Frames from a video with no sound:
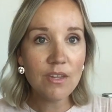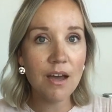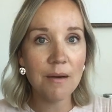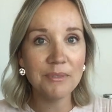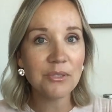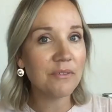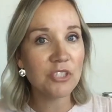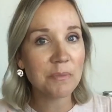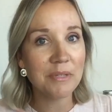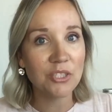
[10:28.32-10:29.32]
And so I've
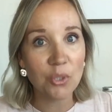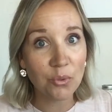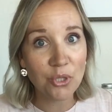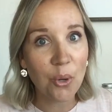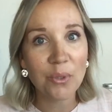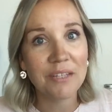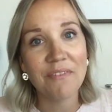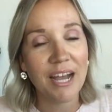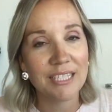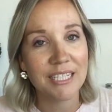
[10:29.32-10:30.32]
just been so totally
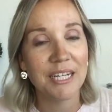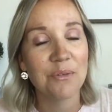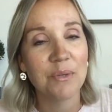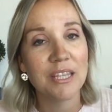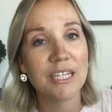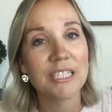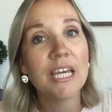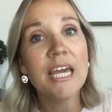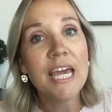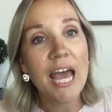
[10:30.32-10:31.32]
fascinated with this.
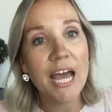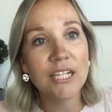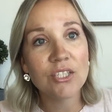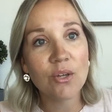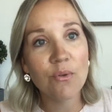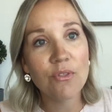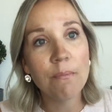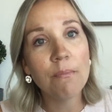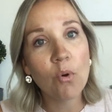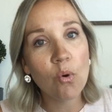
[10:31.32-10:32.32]
And so the
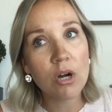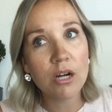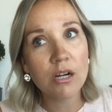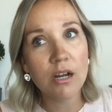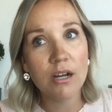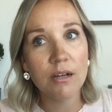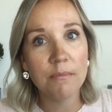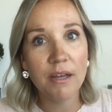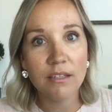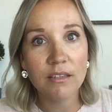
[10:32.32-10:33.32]
more
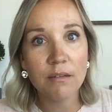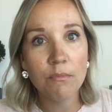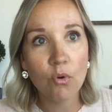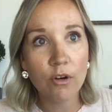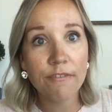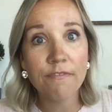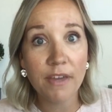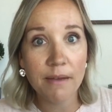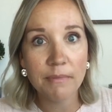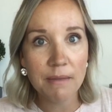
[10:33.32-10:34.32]

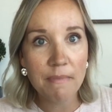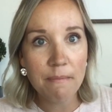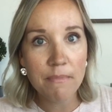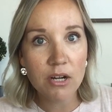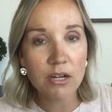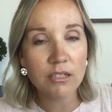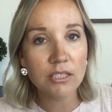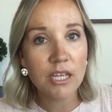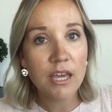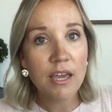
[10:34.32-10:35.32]
family
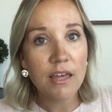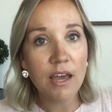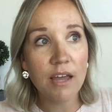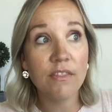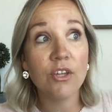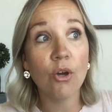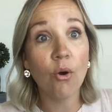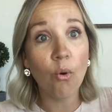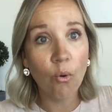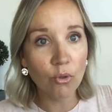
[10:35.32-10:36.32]
members and the
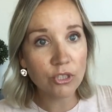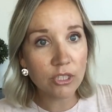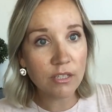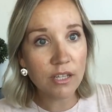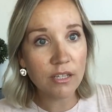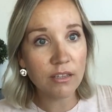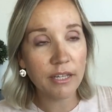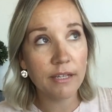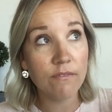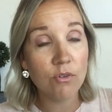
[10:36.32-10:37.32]
older that,
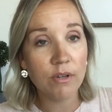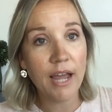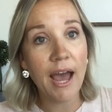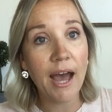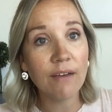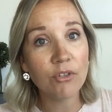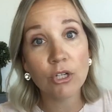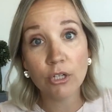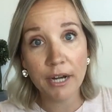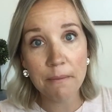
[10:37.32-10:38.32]
like, if you can have
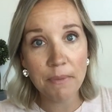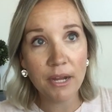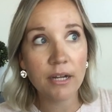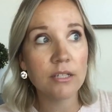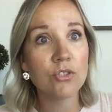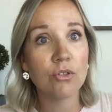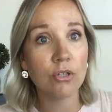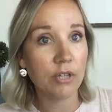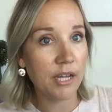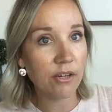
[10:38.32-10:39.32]
your grandparents or
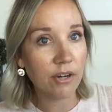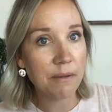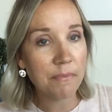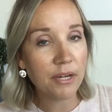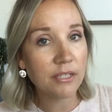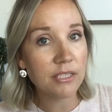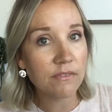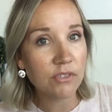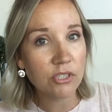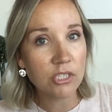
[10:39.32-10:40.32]
great grandparents,
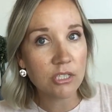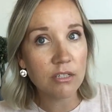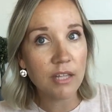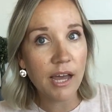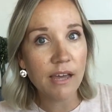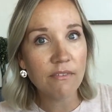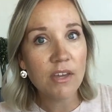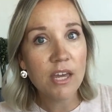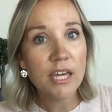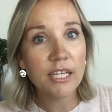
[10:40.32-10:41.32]
if they're still alive,
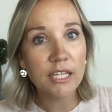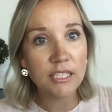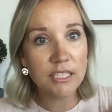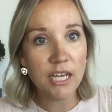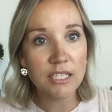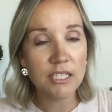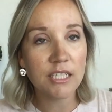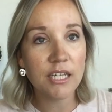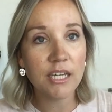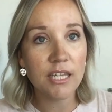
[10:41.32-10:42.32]
get
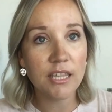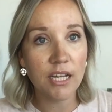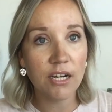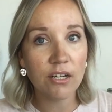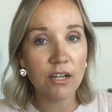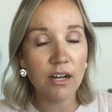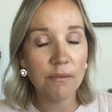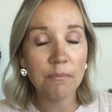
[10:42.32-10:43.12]
tested and get their